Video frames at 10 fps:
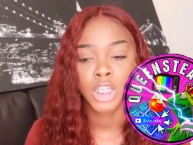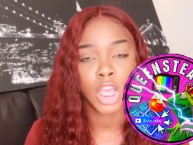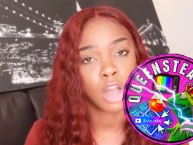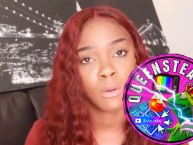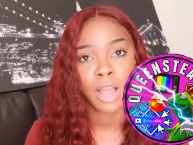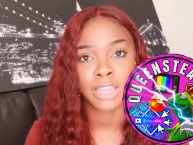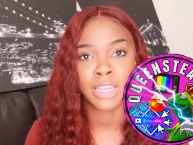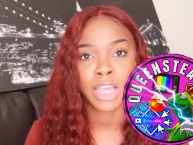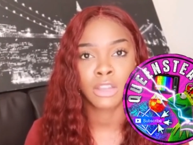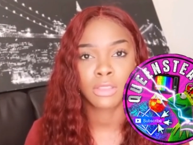No, I
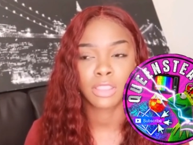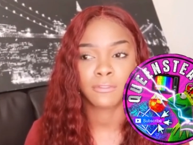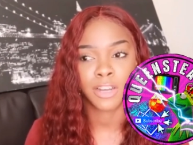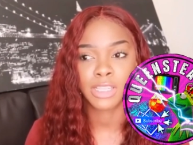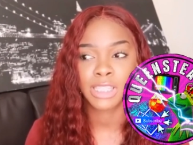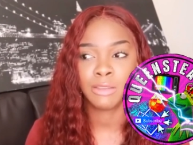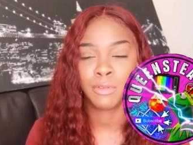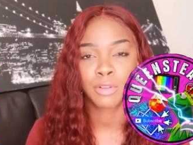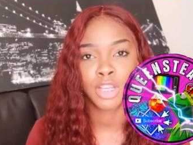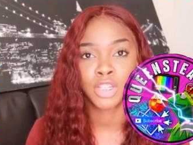did not know that the first thing
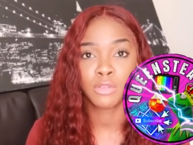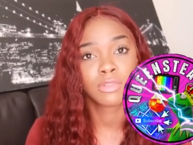we were gonna